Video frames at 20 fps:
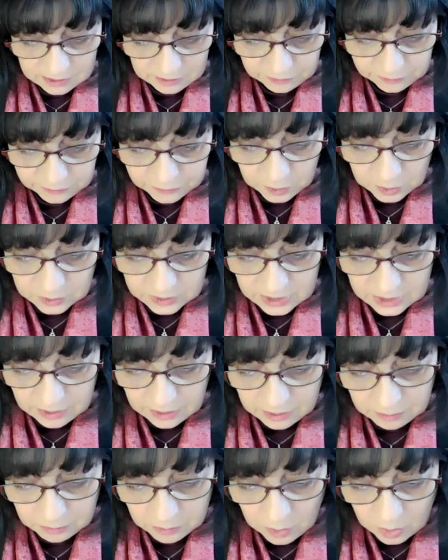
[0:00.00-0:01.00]
for the
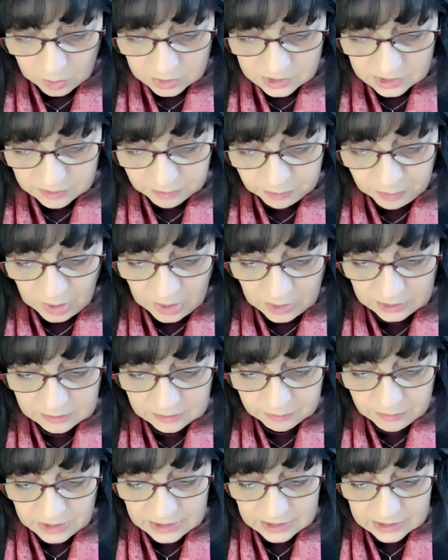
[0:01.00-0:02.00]
most part,
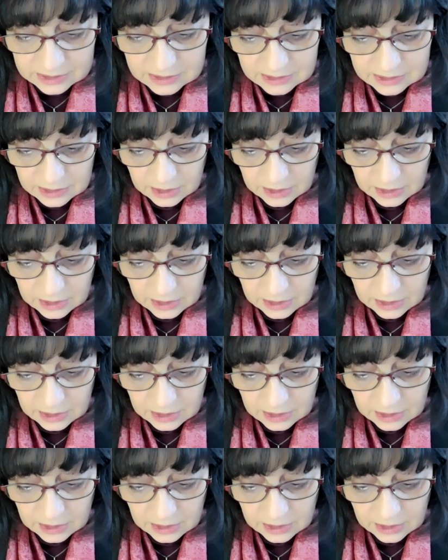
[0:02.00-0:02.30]
means